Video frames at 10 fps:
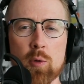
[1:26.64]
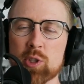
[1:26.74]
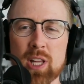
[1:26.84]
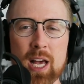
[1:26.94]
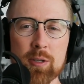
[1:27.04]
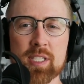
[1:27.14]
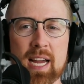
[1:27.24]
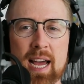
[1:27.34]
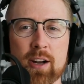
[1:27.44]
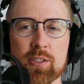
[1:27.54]
which allows
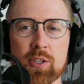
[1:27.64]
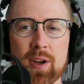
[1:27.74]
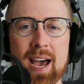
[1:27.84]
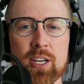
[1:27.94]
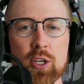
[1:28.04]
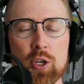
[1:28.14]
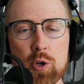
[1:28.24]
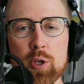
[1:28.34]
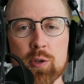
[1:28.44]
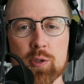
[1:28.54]
attackers to add
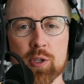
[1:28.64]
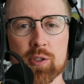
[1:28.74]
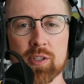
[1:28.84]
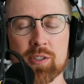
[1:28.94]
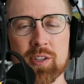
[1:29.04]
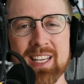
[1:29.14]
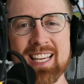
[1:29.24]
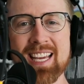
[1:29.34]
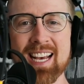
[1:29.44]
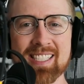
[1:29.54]
new users to the
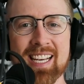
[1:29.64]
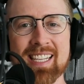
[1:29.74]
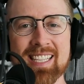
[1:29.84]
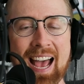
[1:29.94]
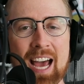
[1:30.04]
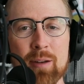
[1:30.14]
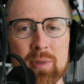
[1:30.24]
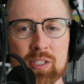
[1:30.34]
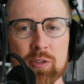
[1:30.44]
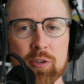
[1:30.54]
ESX
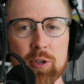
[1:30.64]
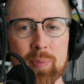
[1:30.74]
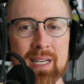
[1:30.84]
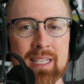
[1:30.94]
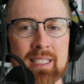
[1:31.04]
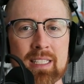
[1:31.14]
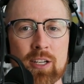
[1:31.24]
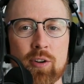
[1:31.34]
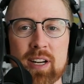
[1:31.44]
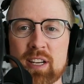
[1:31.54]
admins group,
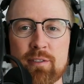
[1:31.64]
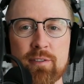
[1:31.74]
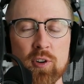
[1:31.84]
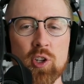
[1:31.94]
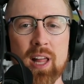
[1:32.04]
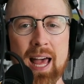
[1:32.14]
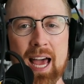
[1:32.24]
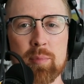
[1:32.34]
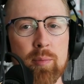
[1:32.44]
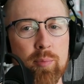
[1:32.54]
granting full
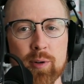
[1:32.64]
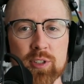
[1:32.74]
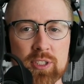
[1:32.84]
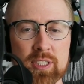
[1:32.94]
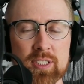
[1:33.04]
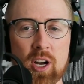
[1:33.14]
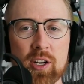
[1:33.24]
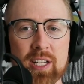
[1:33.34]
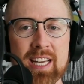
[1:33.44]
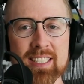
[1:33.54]
admin privileges
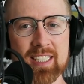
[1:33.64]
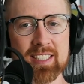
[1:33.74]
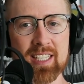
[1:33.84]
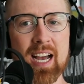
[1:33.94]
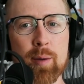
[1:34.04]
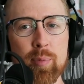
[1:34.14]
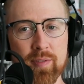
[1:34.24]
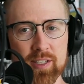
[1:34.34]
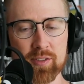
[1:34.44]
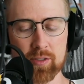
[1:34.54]
on ESXi
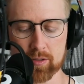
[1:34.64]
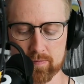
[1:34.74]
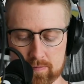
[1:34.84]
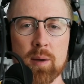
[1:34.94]
hypervisors.